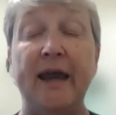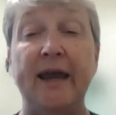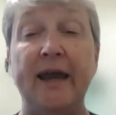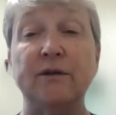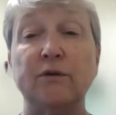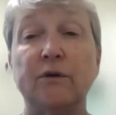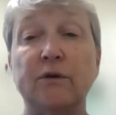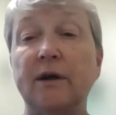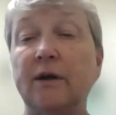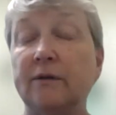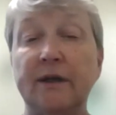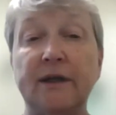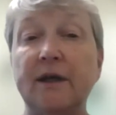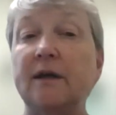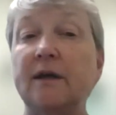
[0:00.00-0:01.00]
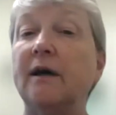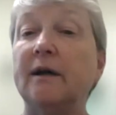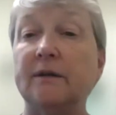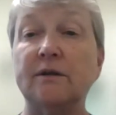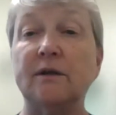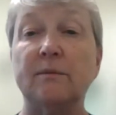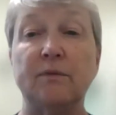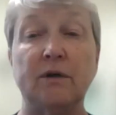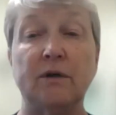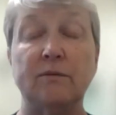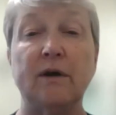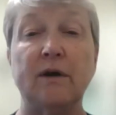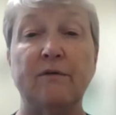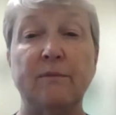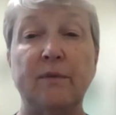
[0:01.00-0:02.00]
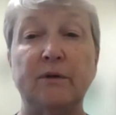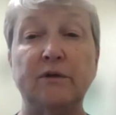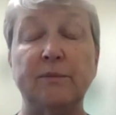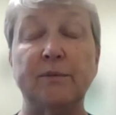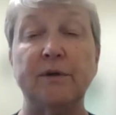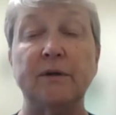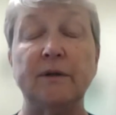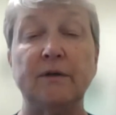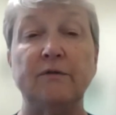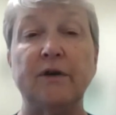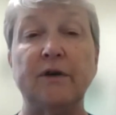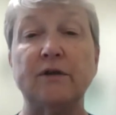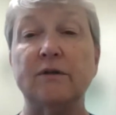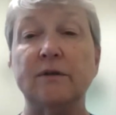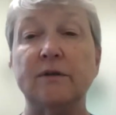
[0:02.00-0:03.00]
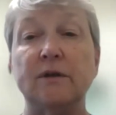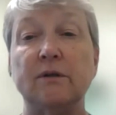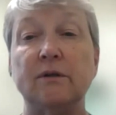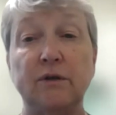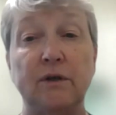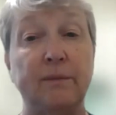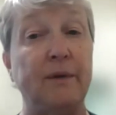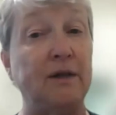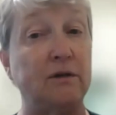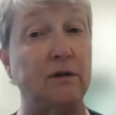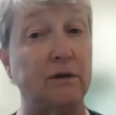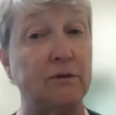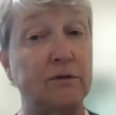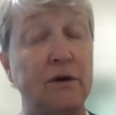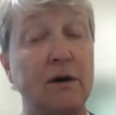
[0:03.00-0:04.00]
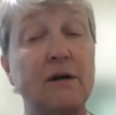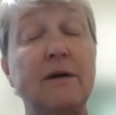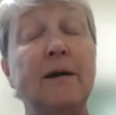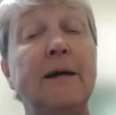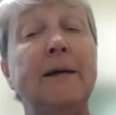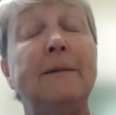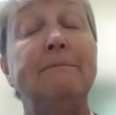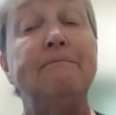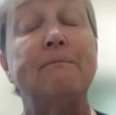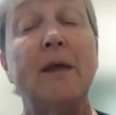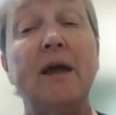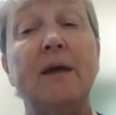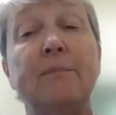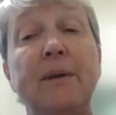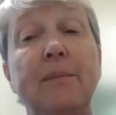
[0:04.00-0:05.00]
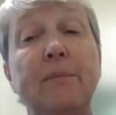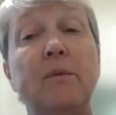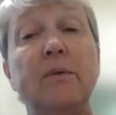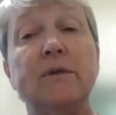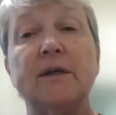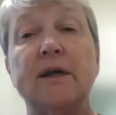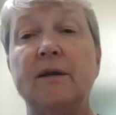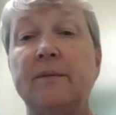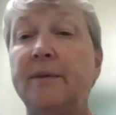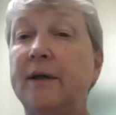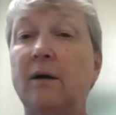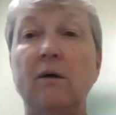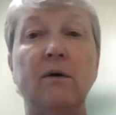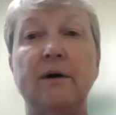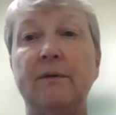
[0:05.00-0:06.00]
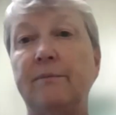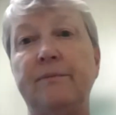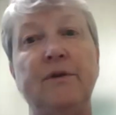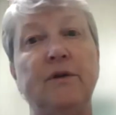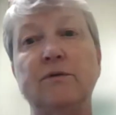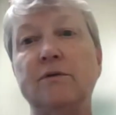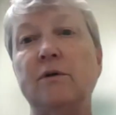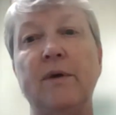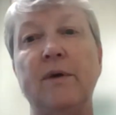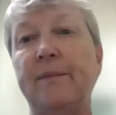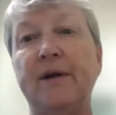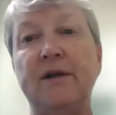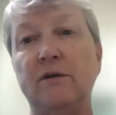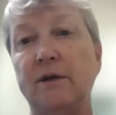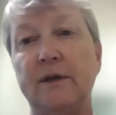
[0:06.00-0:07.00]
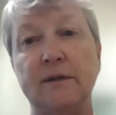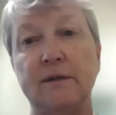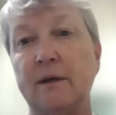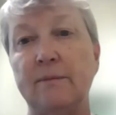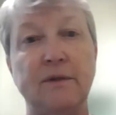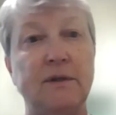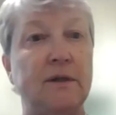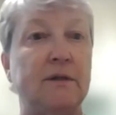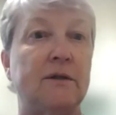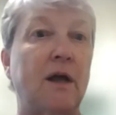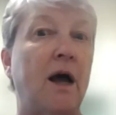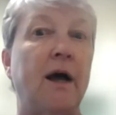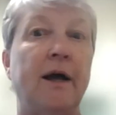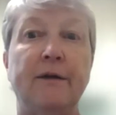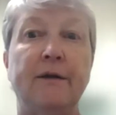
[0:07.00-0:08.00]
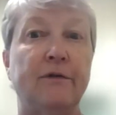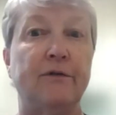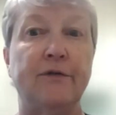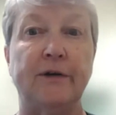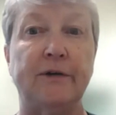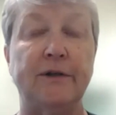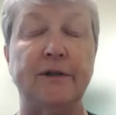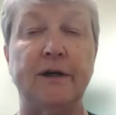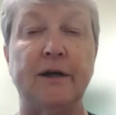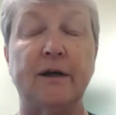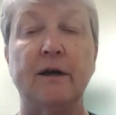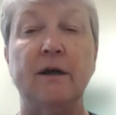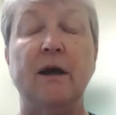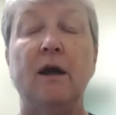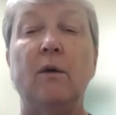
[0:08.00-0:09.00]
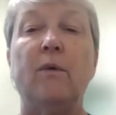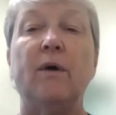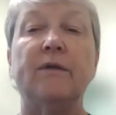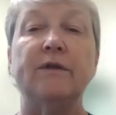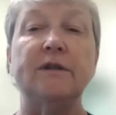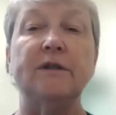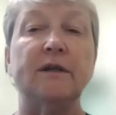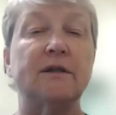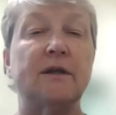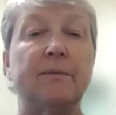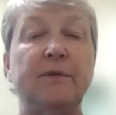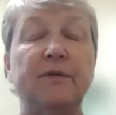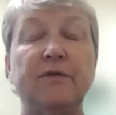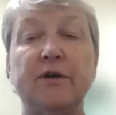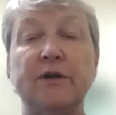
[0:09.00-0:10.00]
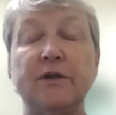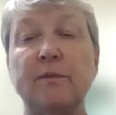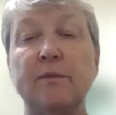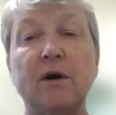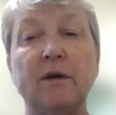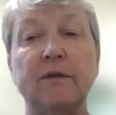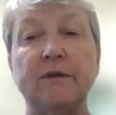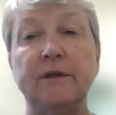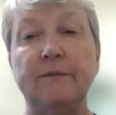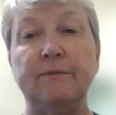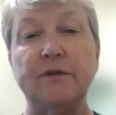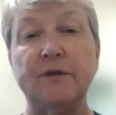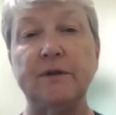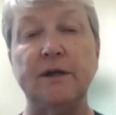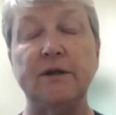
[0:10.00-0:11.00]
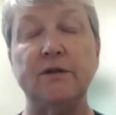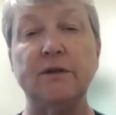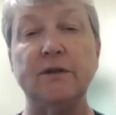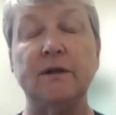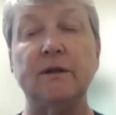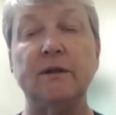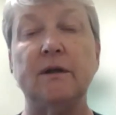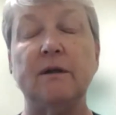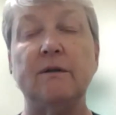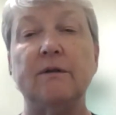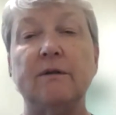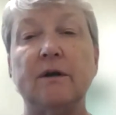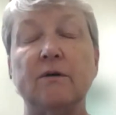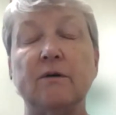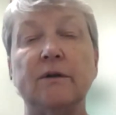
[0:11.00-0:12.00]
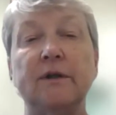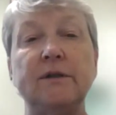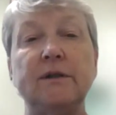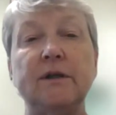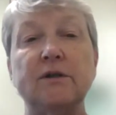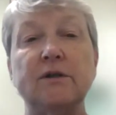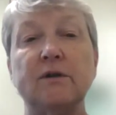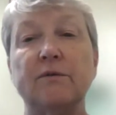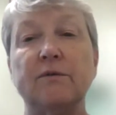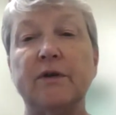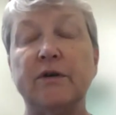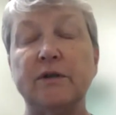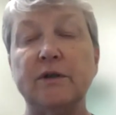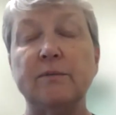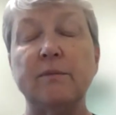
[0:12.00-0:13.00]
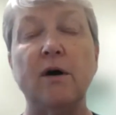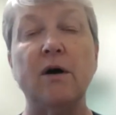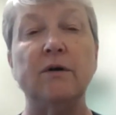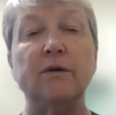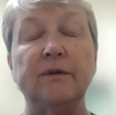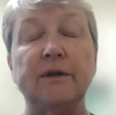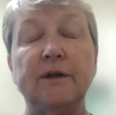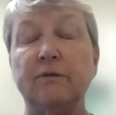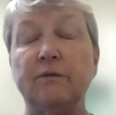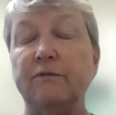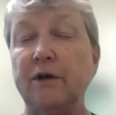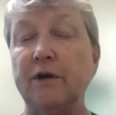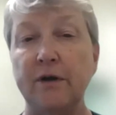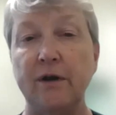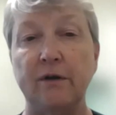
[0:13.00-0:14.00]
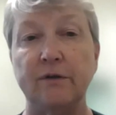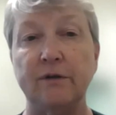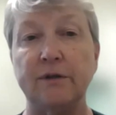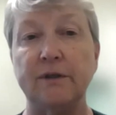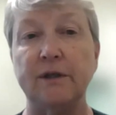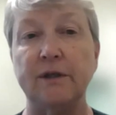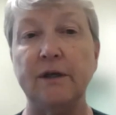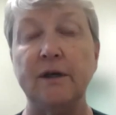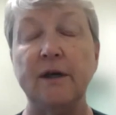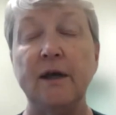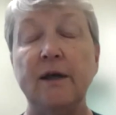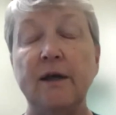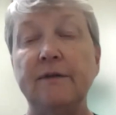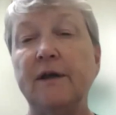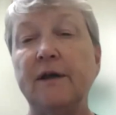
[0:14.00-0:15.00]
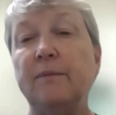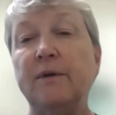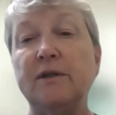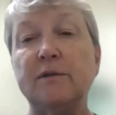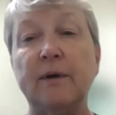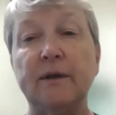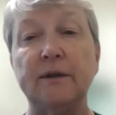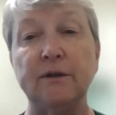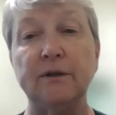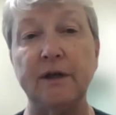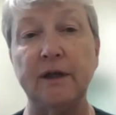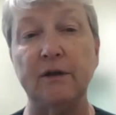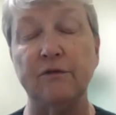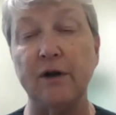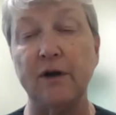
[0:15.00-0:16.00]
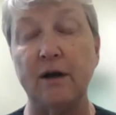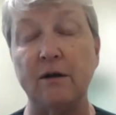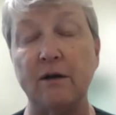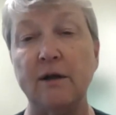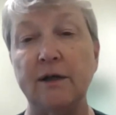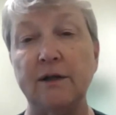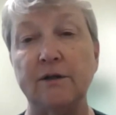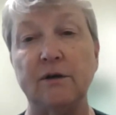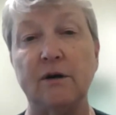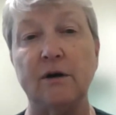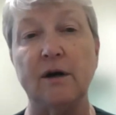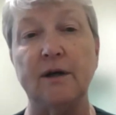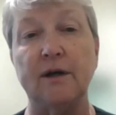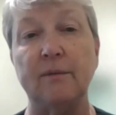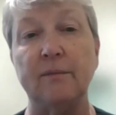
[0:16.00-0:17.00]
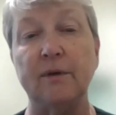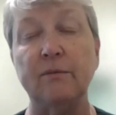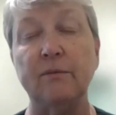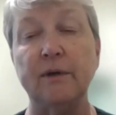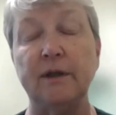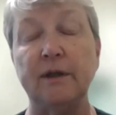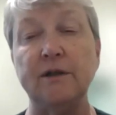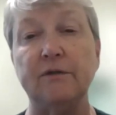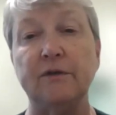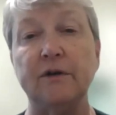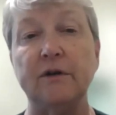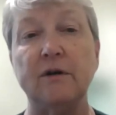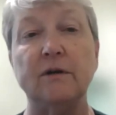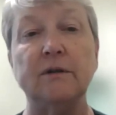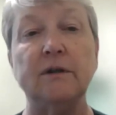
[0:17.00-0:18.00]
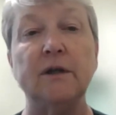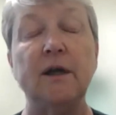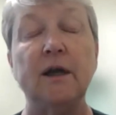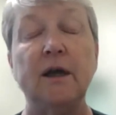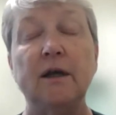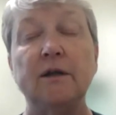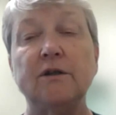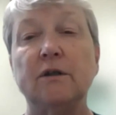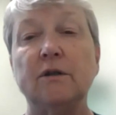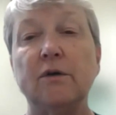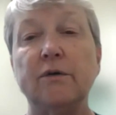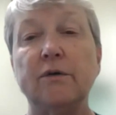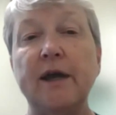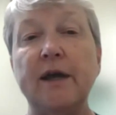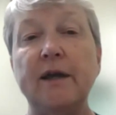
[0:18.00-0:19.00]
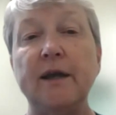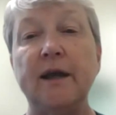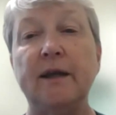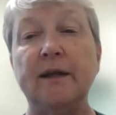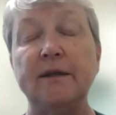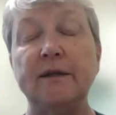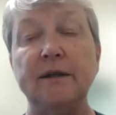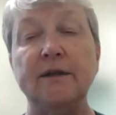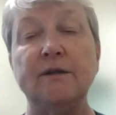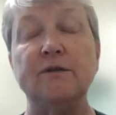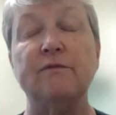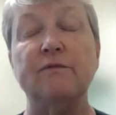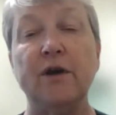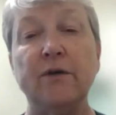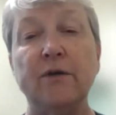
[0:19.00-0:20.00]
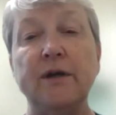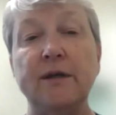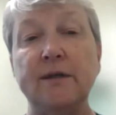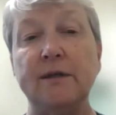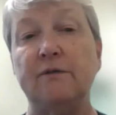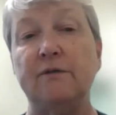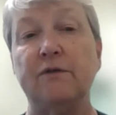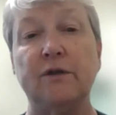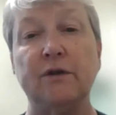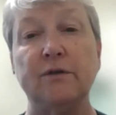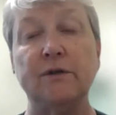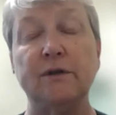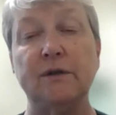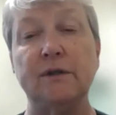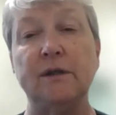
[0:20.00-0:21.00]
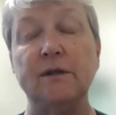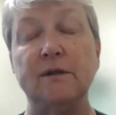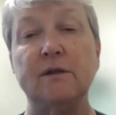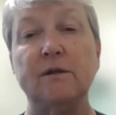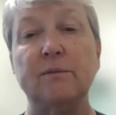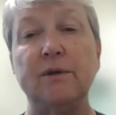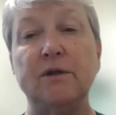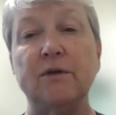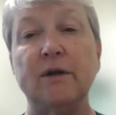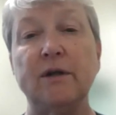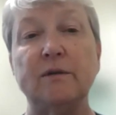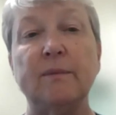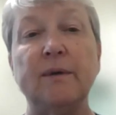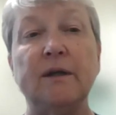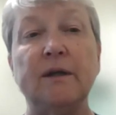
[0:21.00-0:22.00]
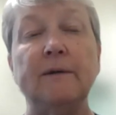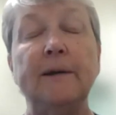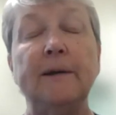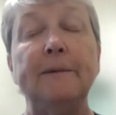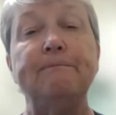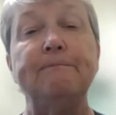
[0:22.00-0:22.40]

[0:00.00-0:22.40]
and or Ehrlichia. And some dogs will have multiple infections, including my daughter's dog. And people will say to me, "Oh, there's no way my dog has Lyme disease. I never found a tick." Well, the ticks can be very small. The nymph stages and the, the early stages are very small. They're very hard to see. They can be smaller than a freckle on a dog, can be really difficult to locate, and it is very easy for those diseases to be transmitted